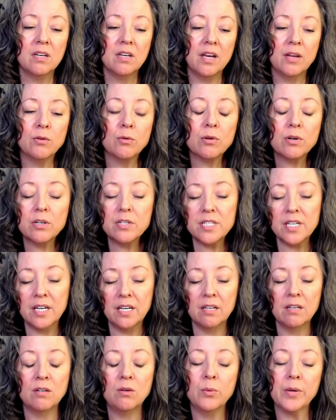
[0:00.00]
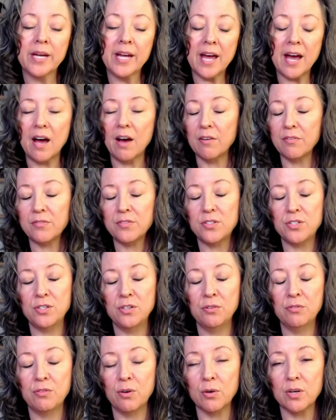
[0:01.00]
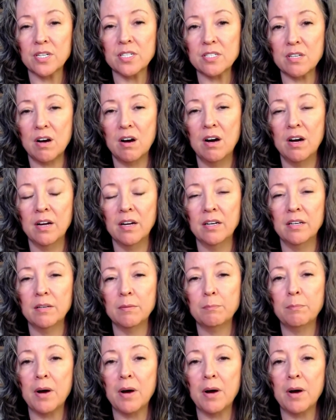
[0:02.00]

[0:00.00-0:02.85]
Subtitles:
in order to heal, we have to focus on